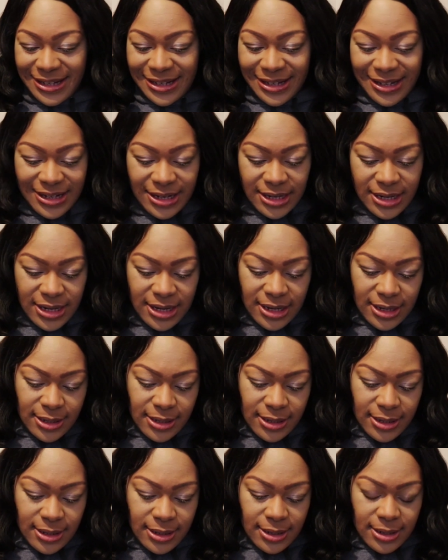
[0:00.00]

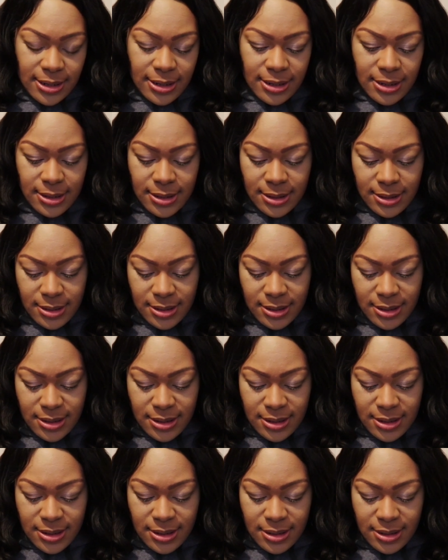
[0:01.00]

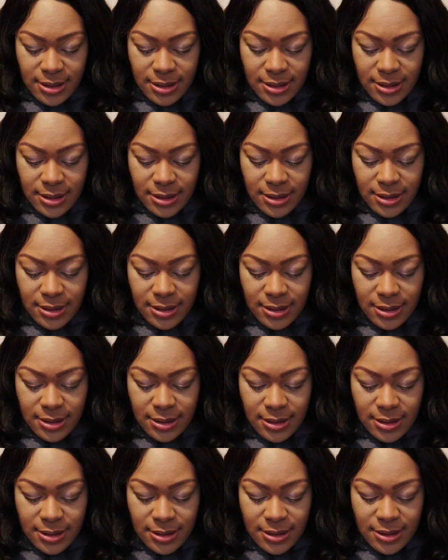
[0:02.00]

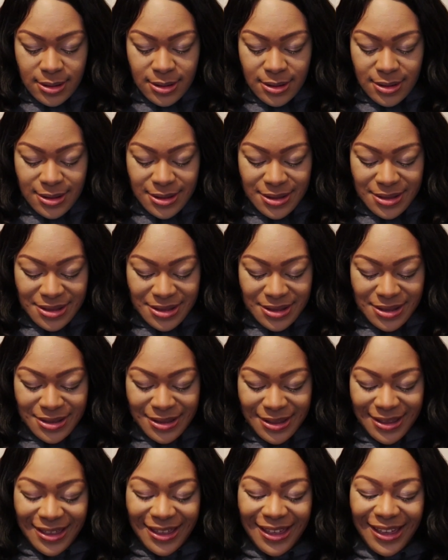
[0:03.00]

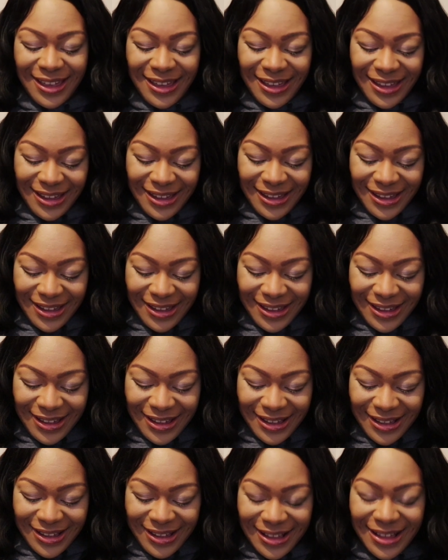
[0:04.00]

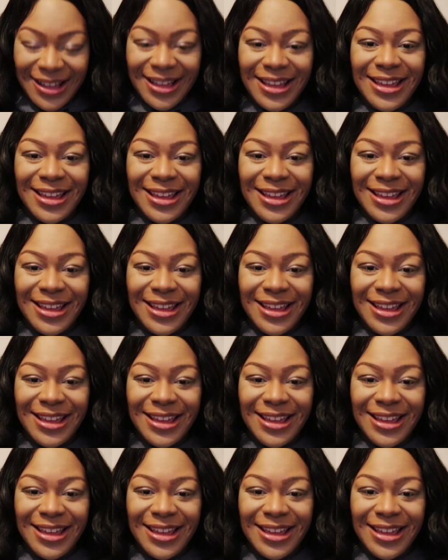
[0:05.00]
(silence)